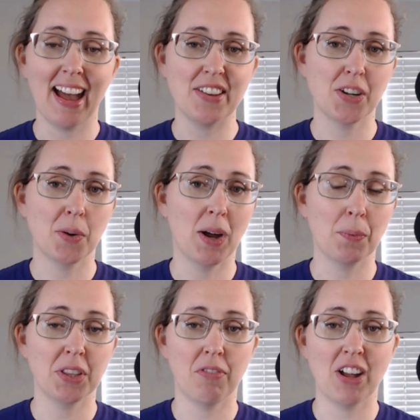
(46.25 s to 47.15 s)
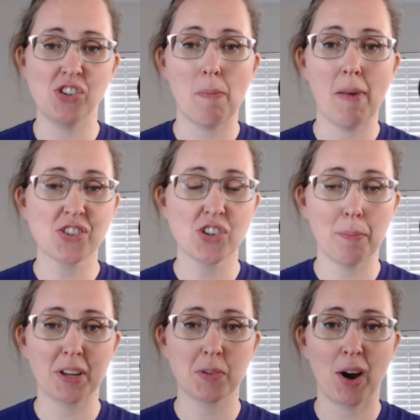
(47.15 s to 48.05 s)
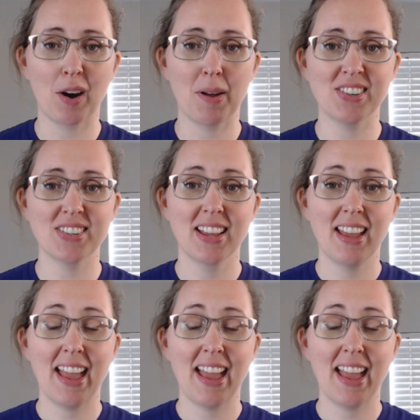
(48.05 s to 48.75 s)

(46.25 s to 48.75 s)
I did one with a veggie mashup experiment.